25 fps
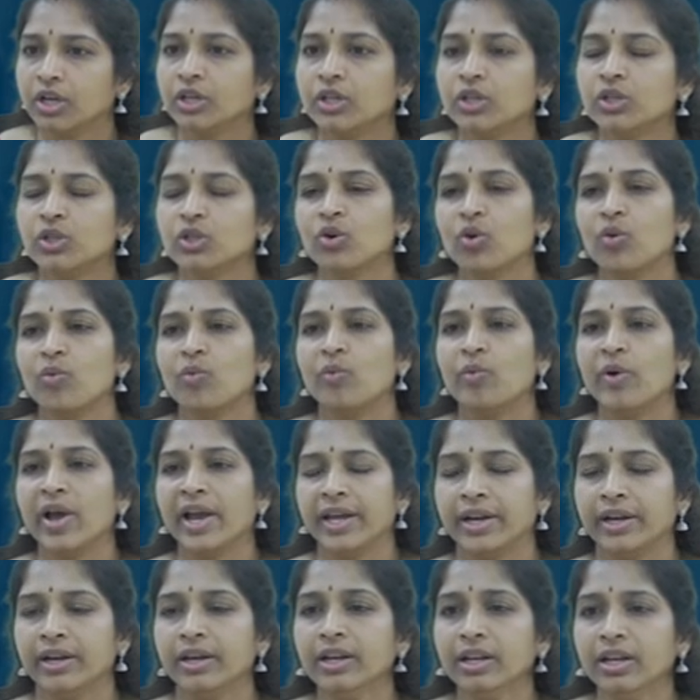So
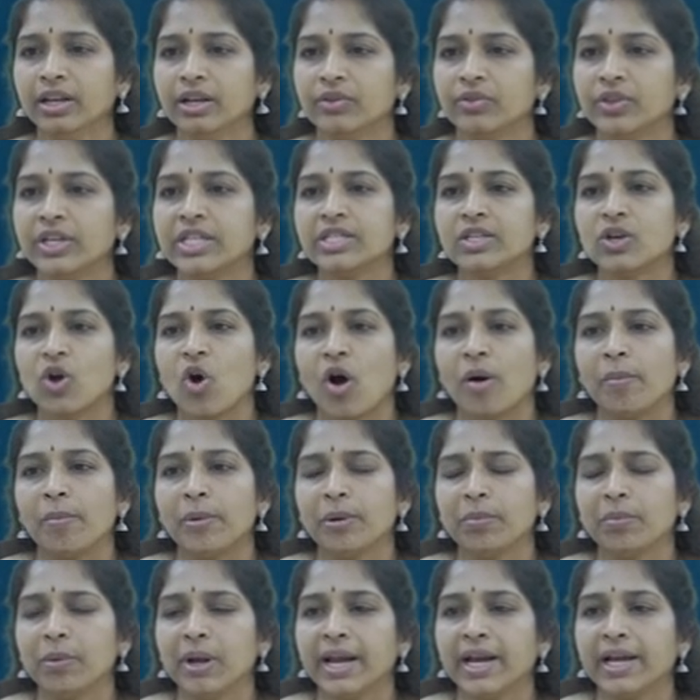when this copper
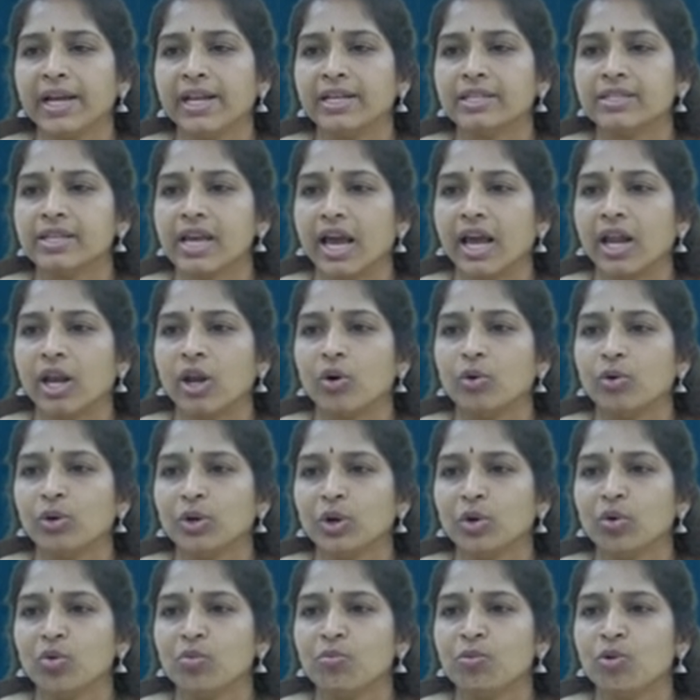plate is allowed
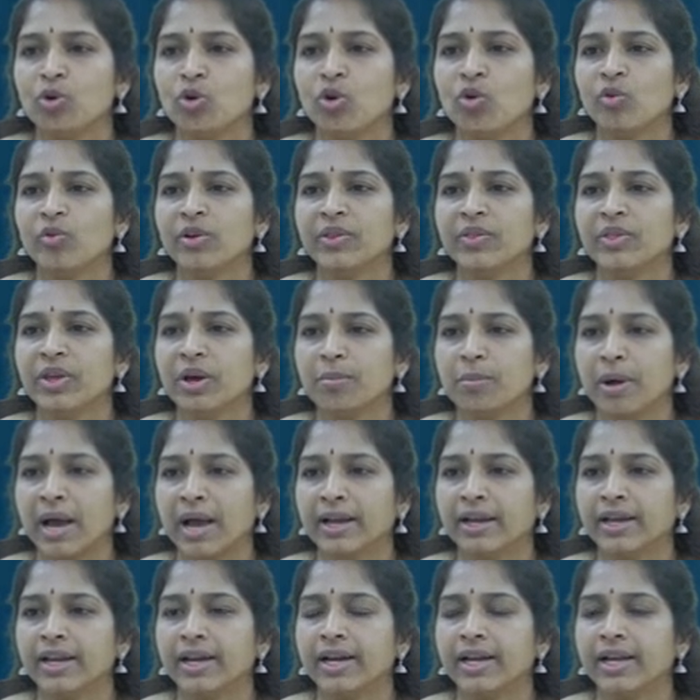to move in the
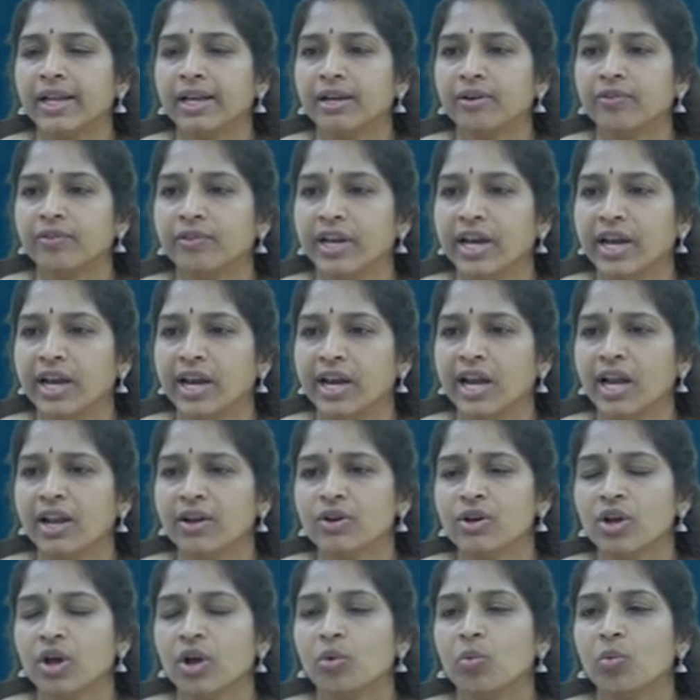magnetic field,
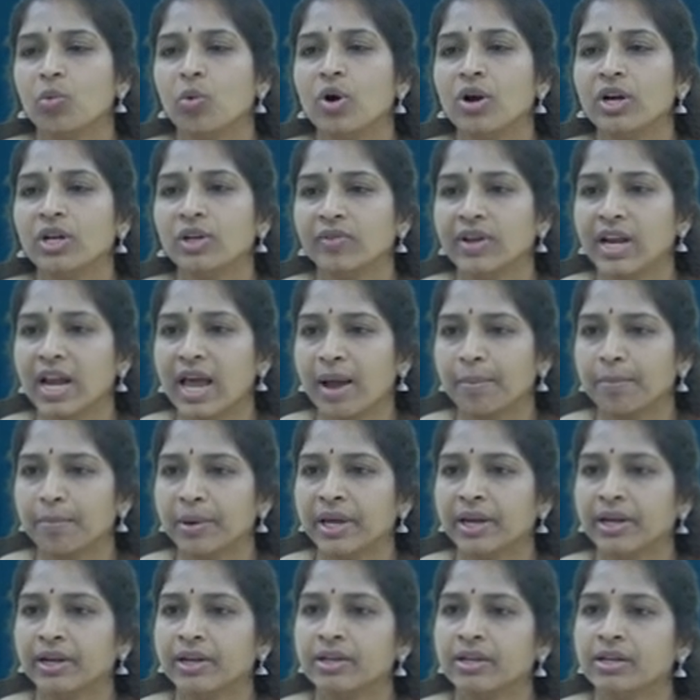what will
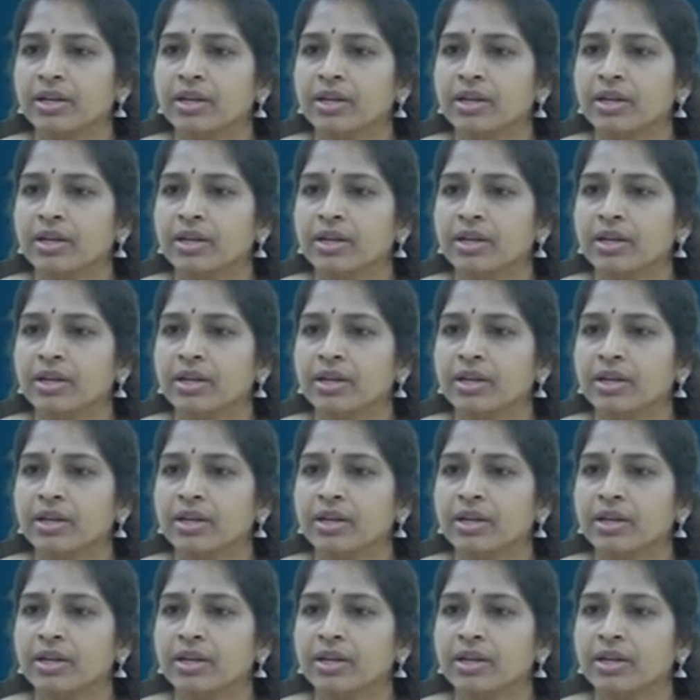happen?